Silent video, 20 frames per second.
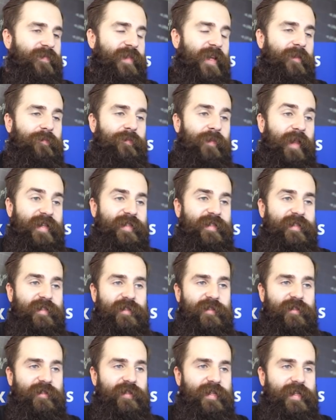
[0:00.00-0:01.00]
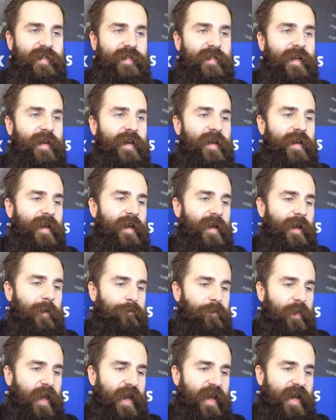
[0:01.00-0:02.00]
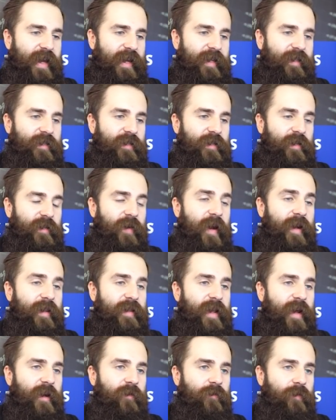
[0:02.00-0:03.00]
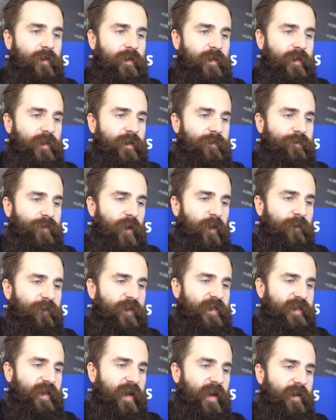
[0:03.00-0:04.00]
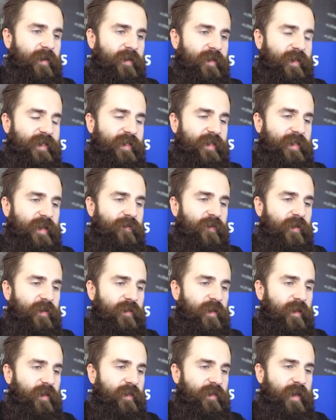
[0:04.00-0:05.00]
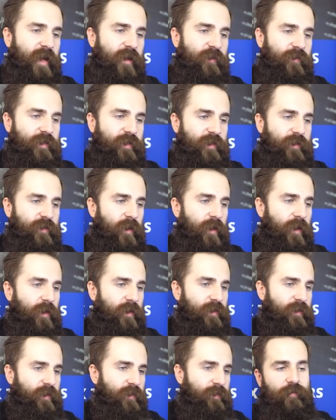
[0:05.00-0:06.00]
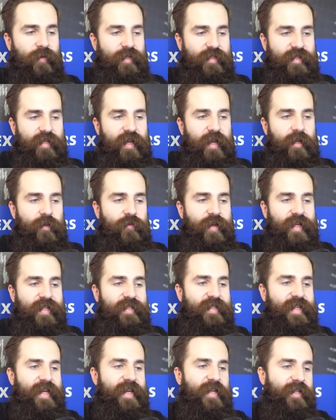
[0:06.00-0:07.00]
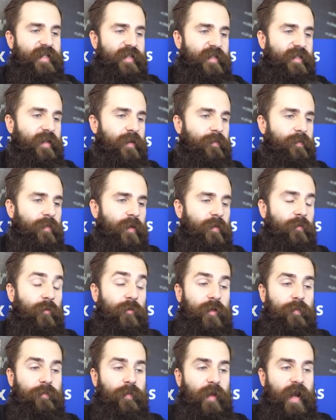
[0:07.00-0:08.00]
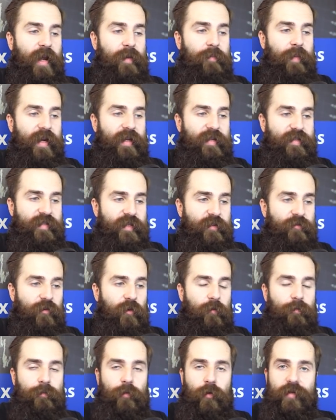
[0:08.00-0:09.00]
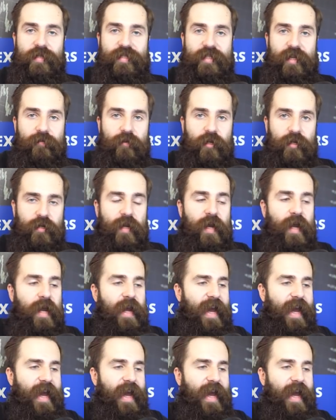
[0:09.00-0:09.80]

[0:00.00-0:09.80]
that pleasant to see. And right now, the profits are $7,000. Once again, you can take this number, multiply it by 0.7,